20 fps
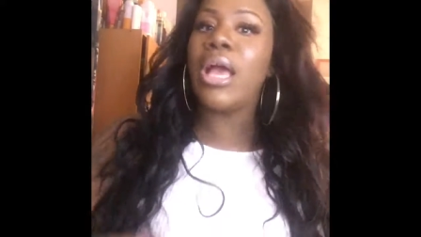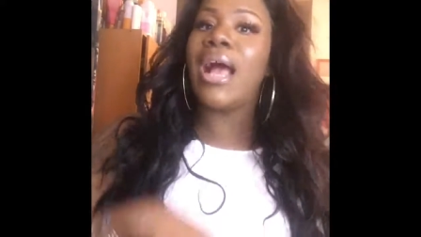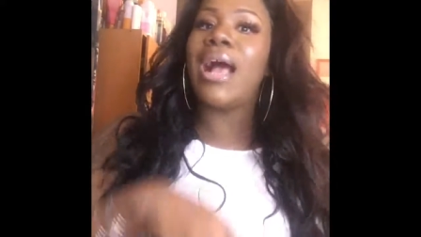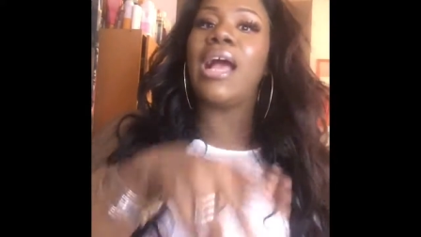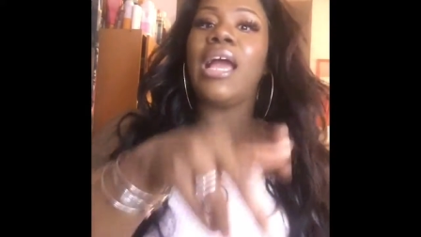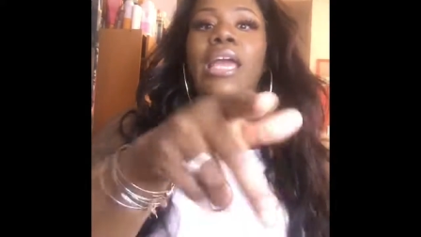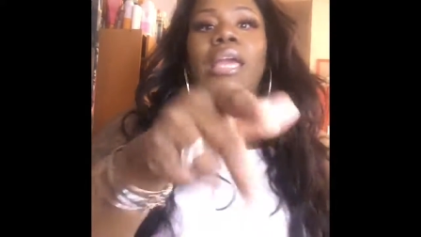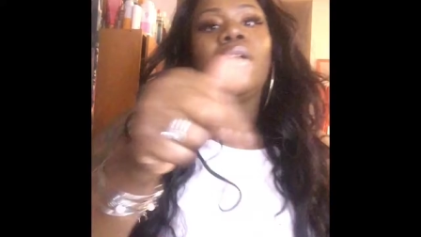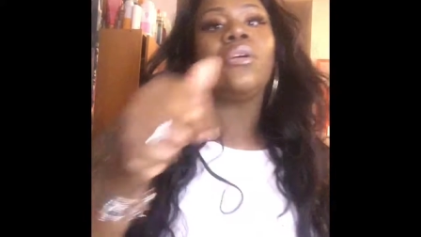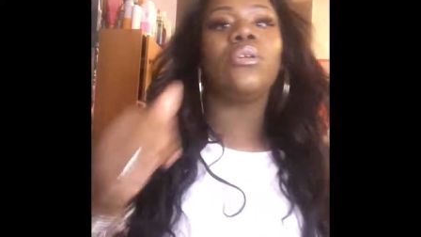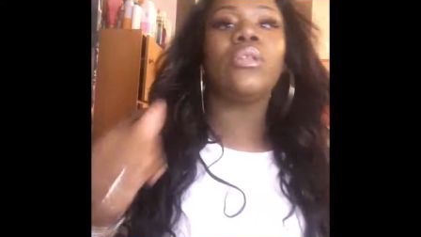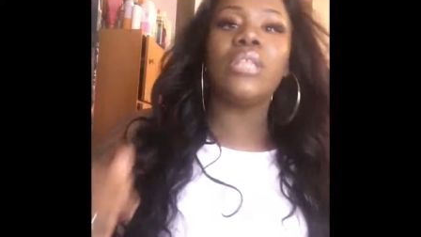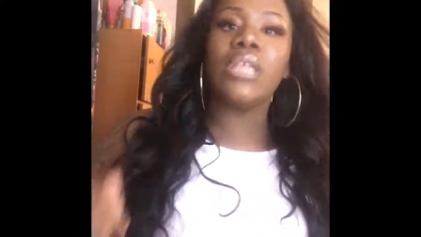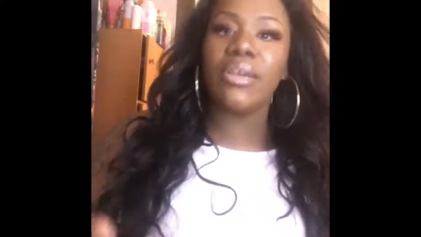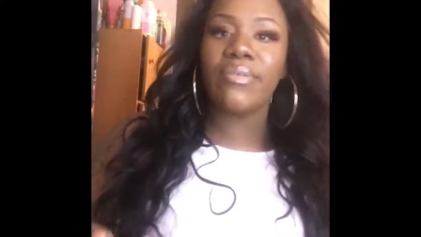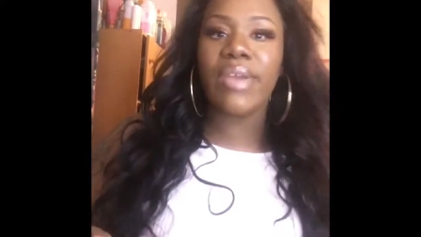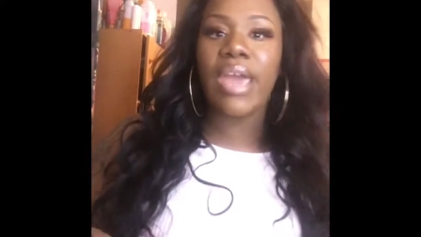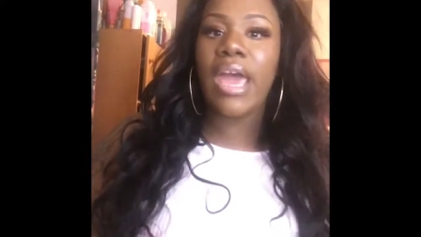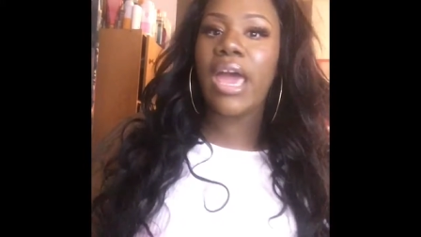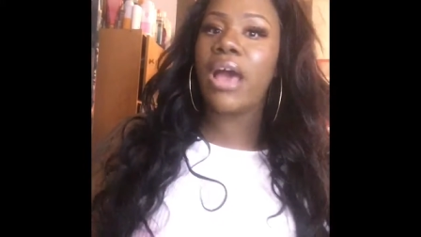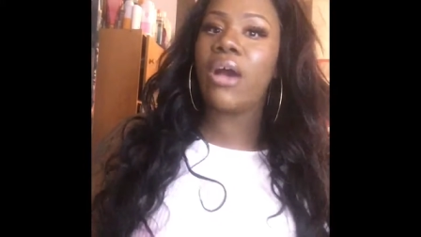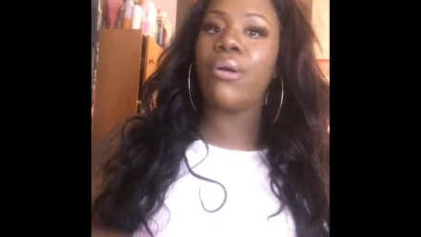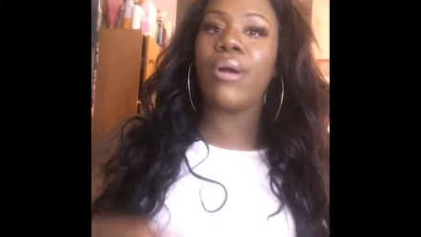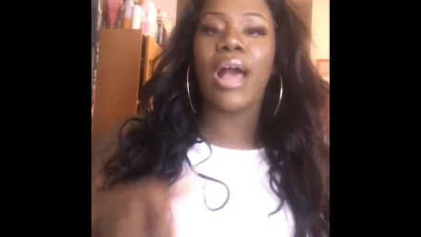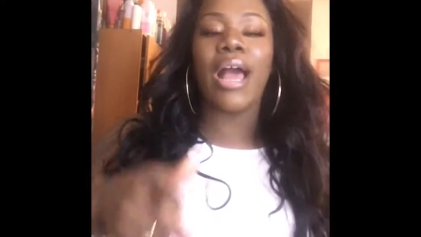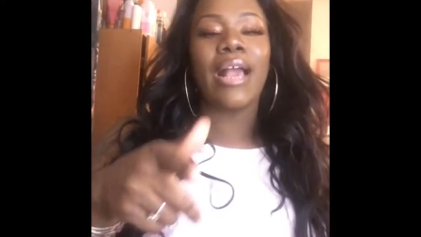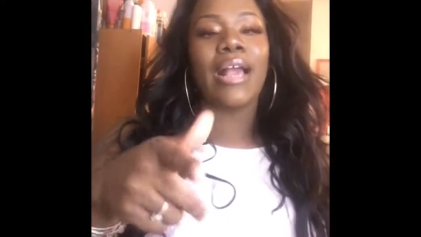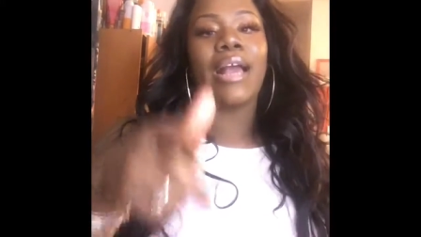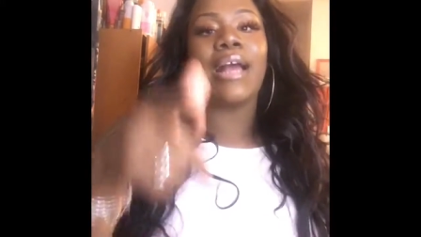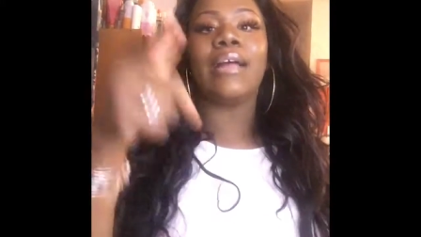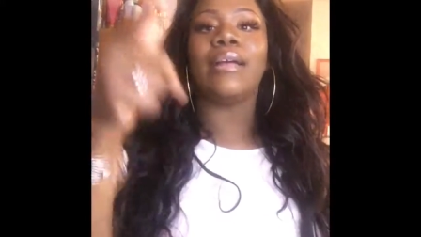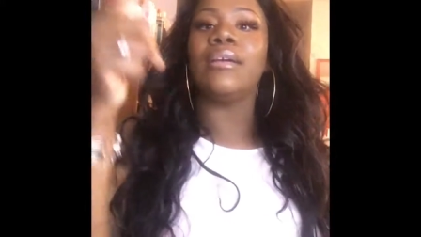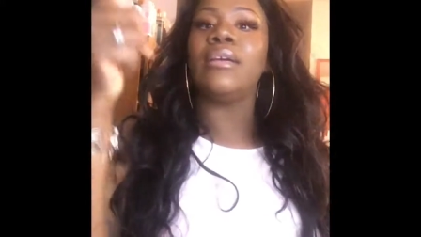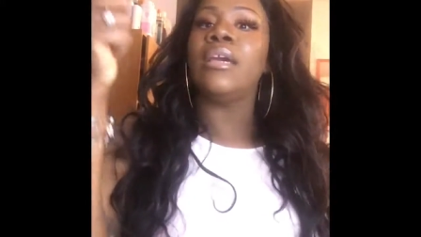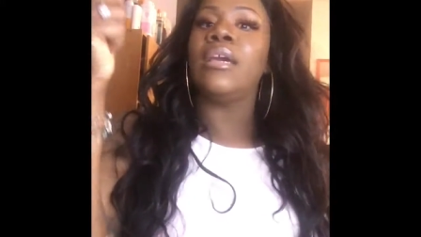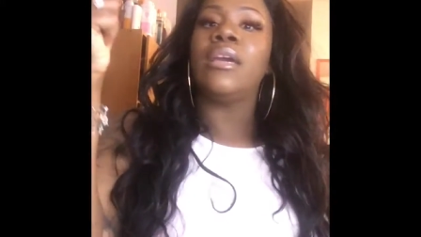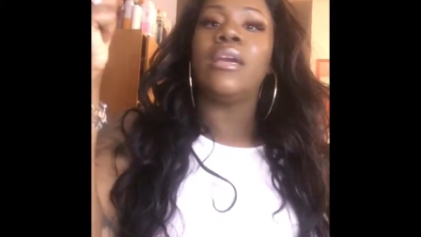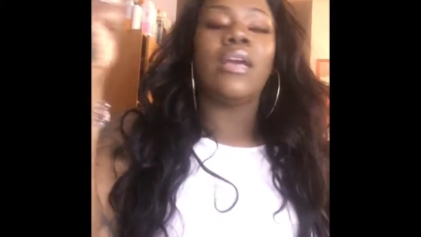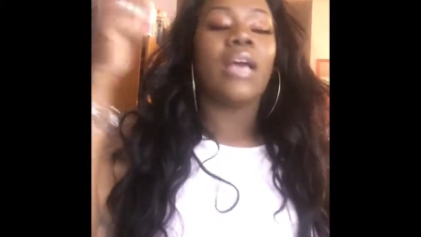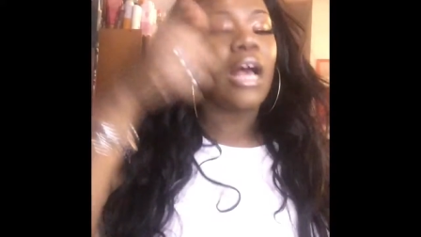I ain't gonna leave y'all out. I got,
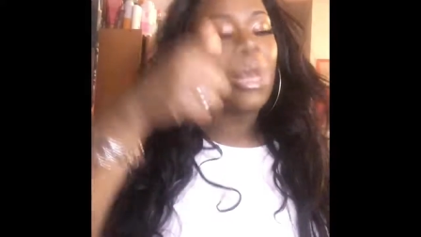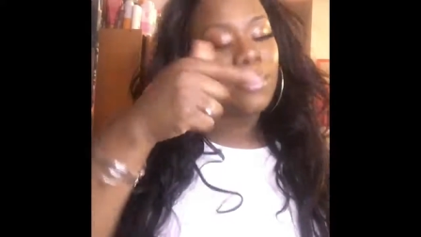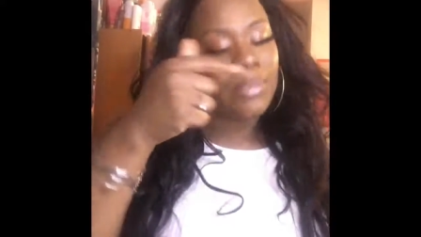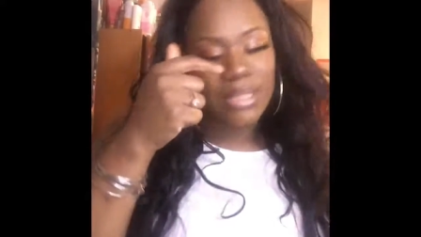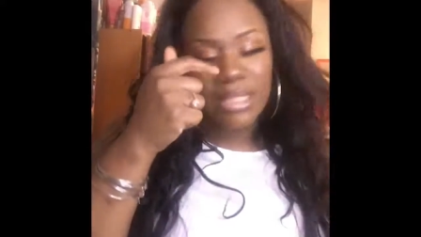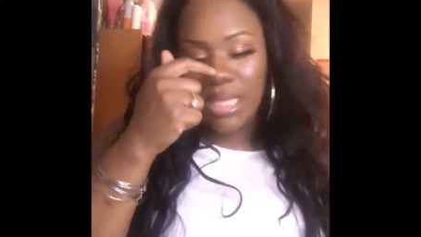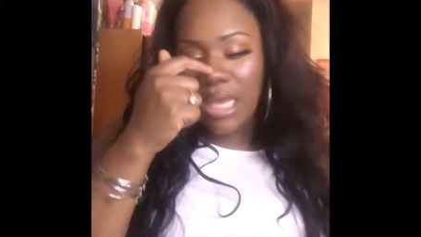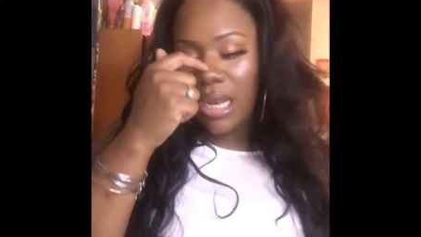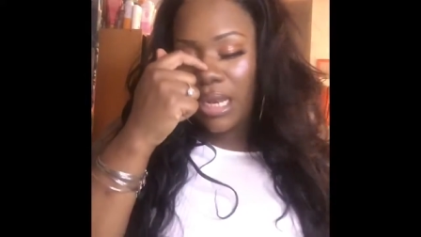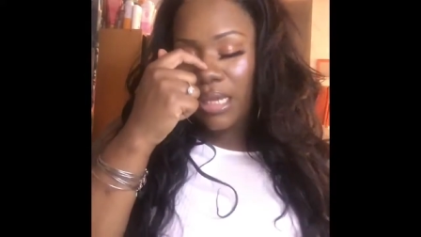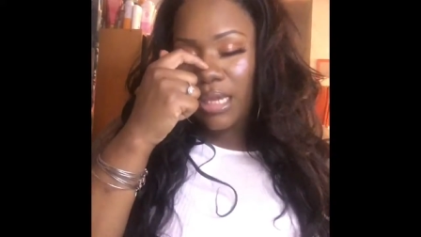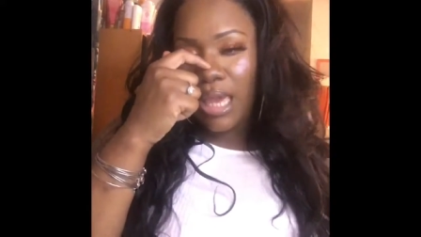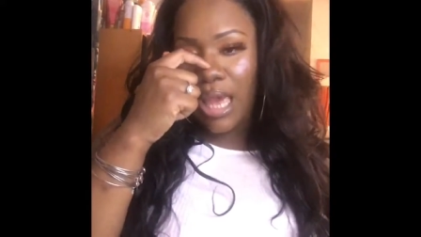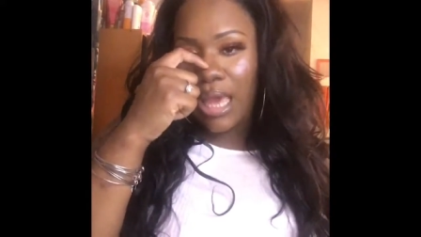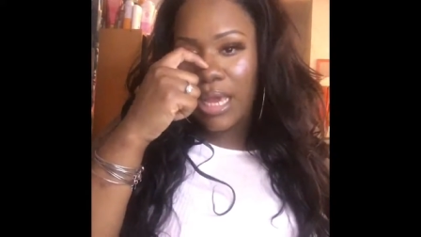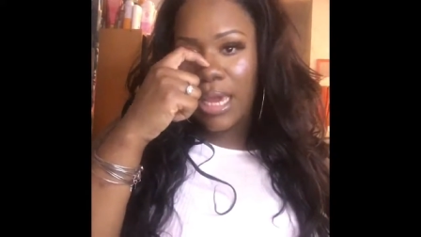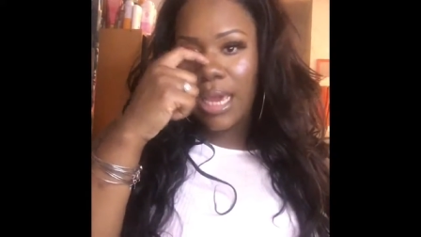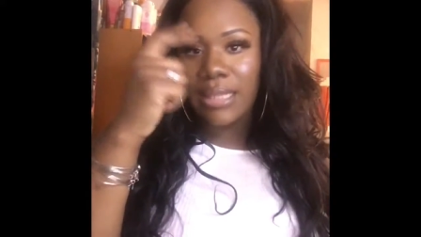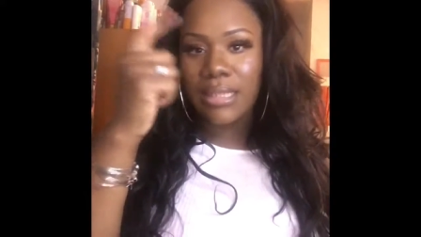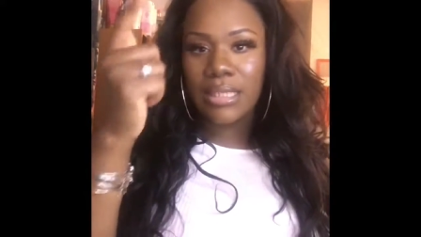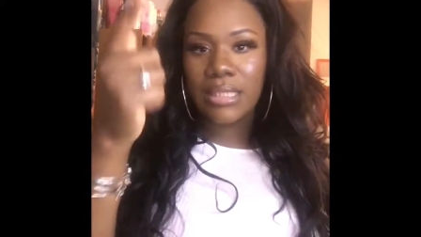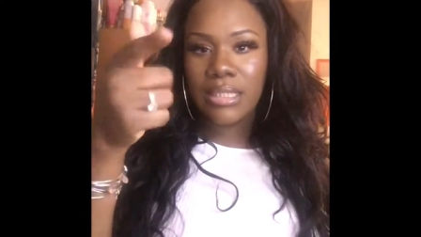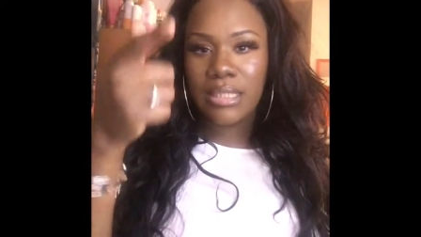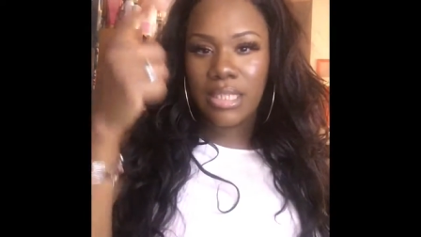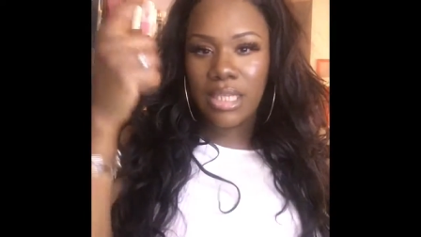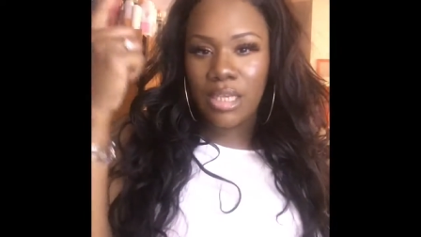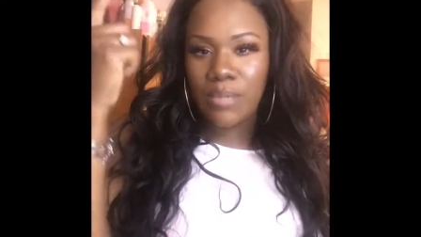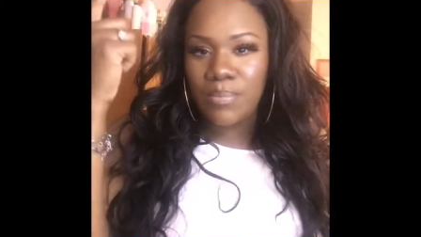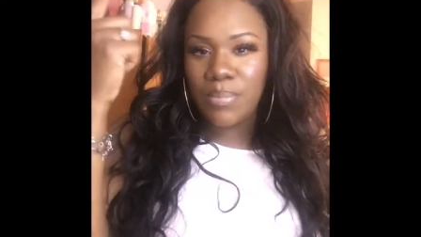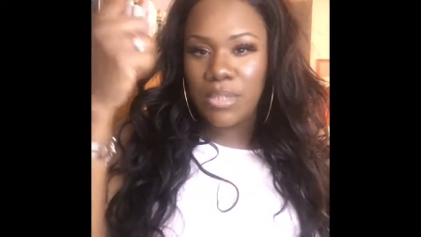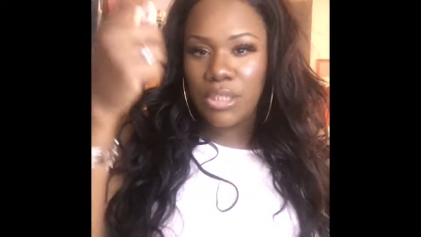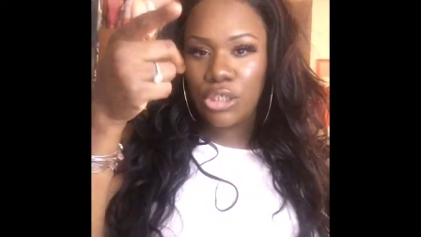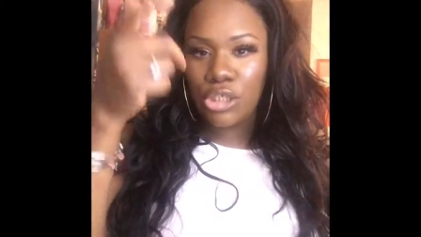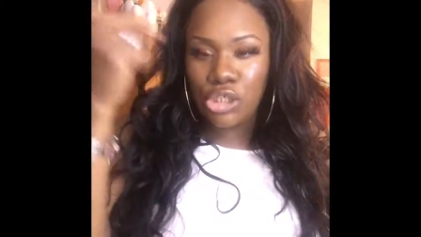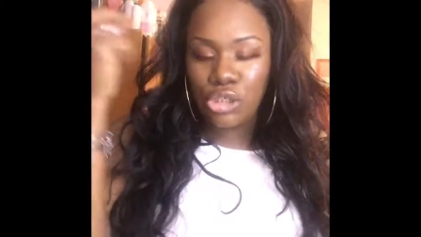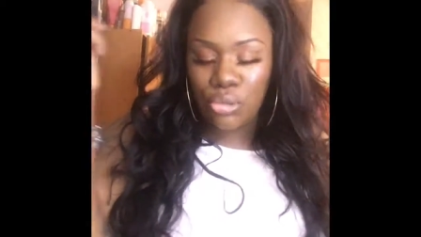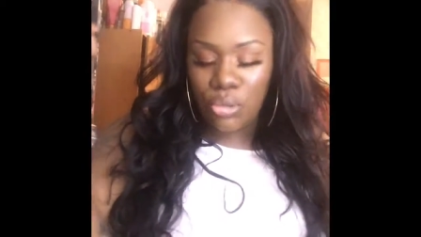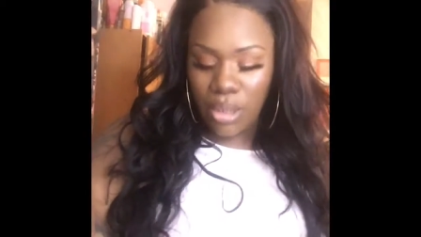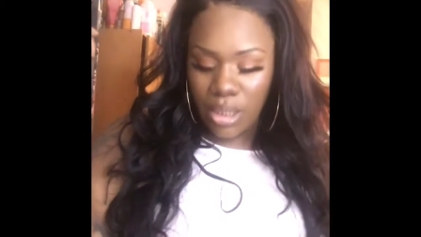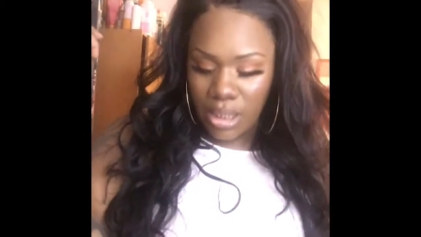I'm telling y'all, I got the tips,
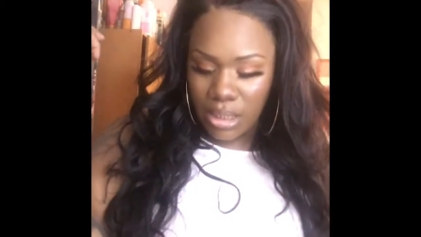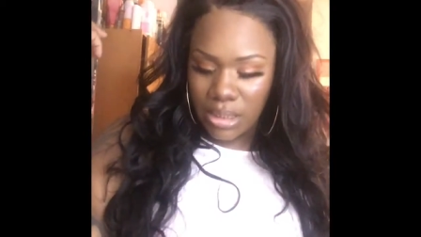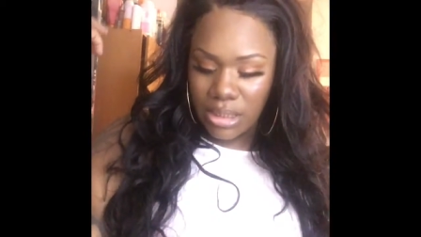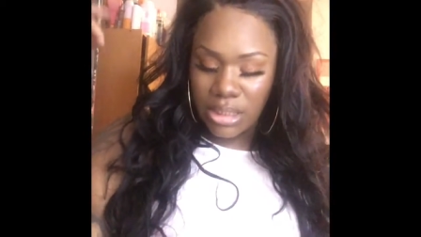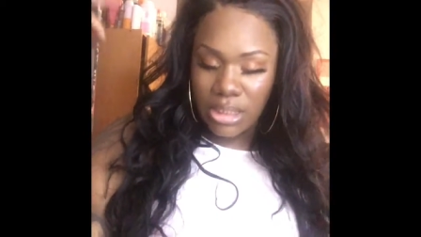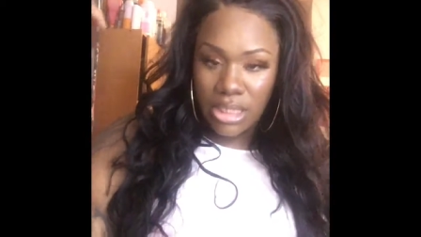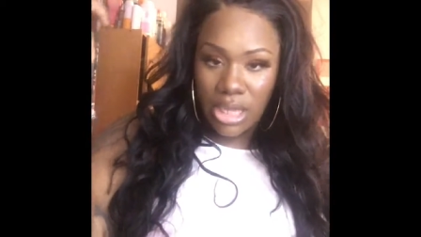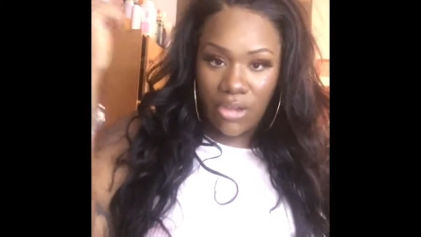tricks